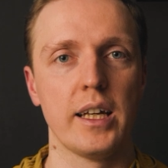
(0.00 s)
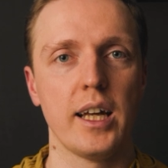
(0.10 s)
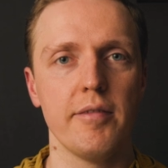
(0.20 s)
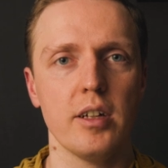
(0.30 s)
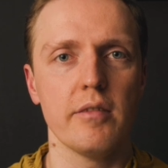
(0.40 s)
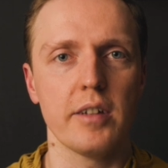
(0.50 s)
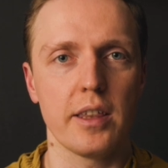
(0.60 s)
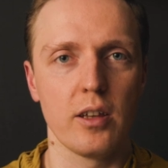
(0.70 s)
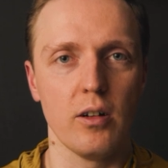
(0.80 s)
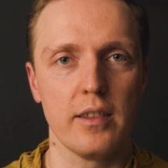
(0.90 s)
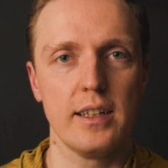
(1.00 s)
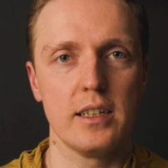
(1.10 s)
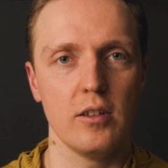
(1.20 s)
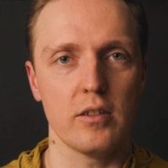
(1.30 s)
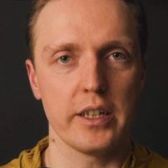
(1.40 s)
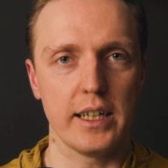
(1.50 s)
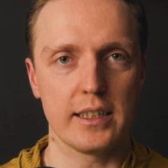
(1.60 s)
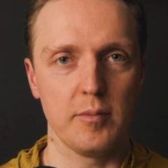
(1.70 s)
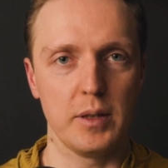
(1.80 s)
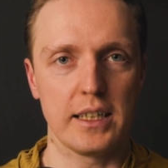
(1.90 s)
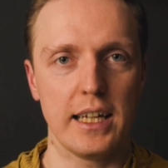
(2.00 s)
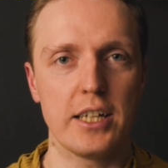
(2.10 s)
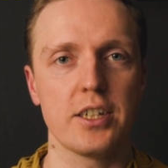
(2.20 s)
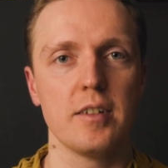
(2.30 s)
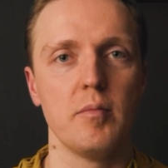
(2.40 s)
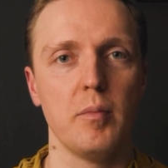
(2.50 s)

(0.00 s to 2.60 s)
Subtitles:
Have you ever thought that your React application